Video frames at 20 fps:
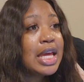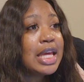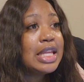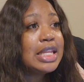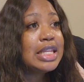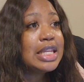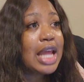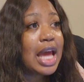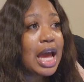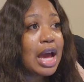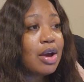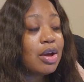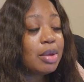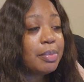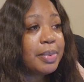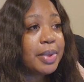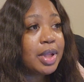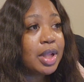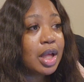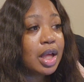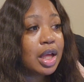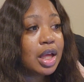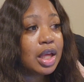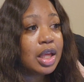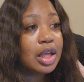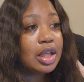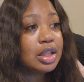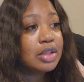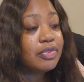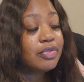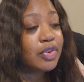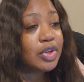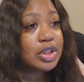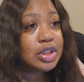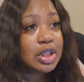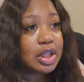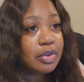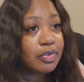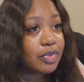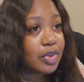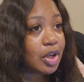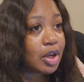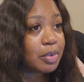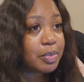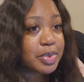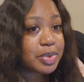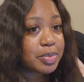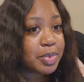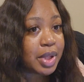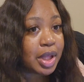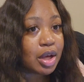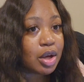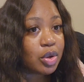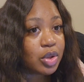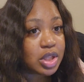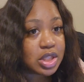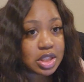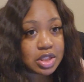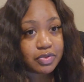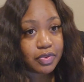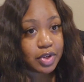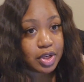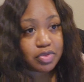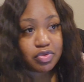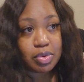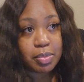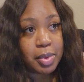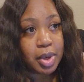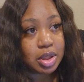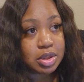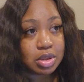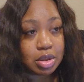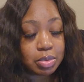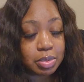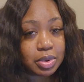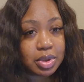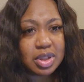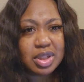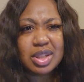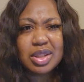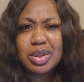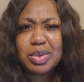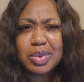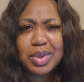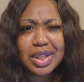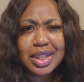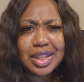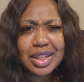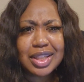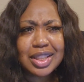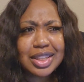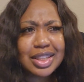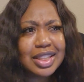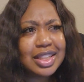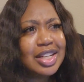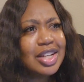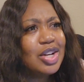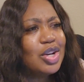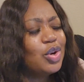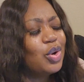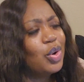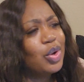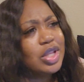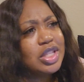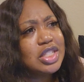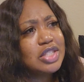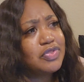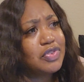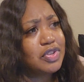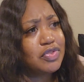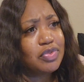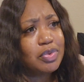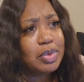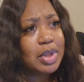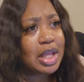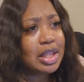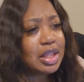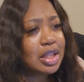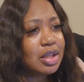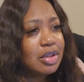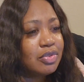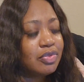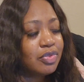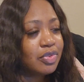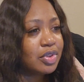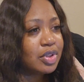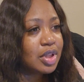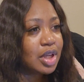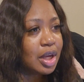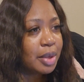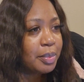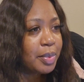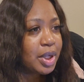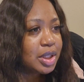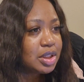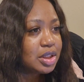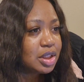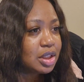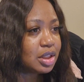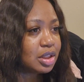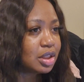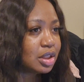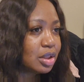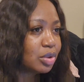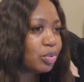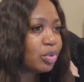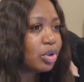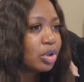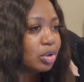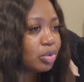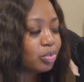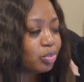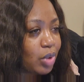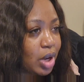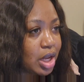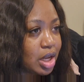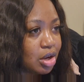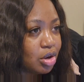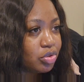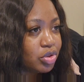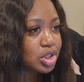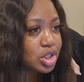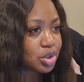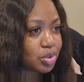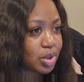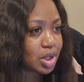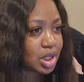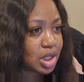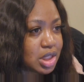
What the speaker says: Now it'd be like, first day of Vlogmas, be like, oh, this is footage from October. What? Or this is footage from, like, the I'm watching or right here on the screen